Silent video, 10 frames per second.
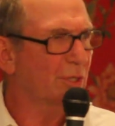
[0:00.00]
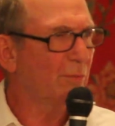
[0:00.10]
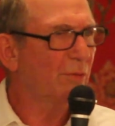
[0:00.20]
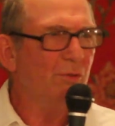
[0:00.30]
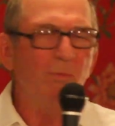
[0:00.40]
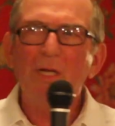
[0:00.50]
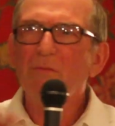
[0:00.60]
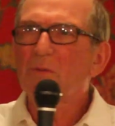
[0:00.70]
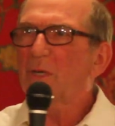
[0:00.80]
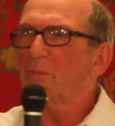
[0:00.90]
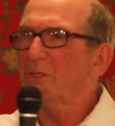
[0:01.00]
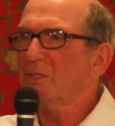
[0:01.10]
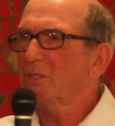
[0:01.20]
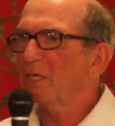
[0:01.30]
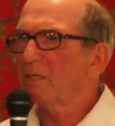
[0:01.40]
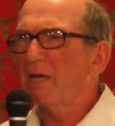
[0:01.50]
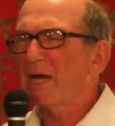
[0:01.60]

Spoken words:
some of you may remember his name,